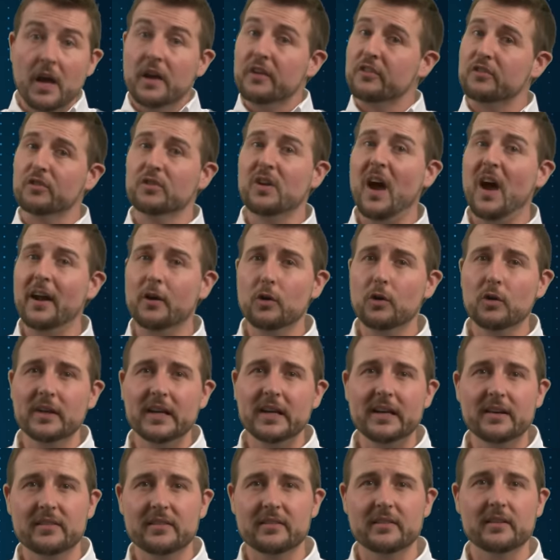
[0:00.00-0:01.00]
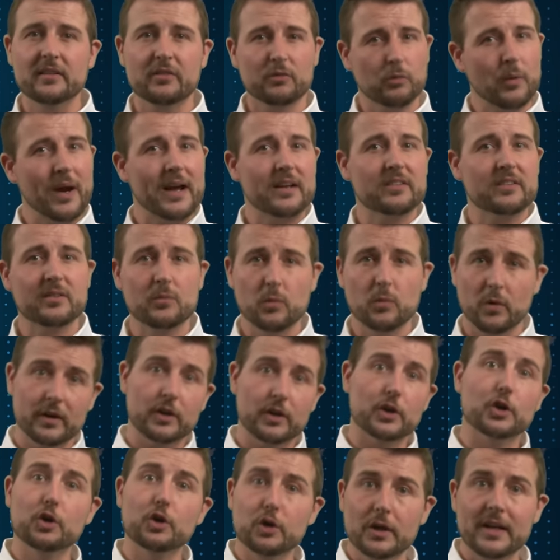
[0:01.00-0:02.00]
So not only is this
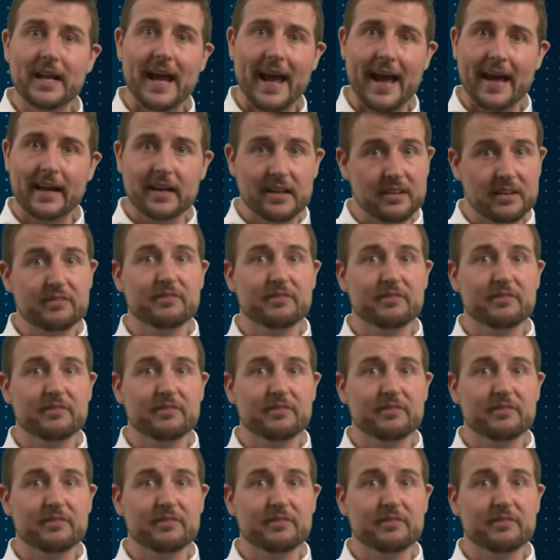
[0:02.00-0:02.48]
ransomware good at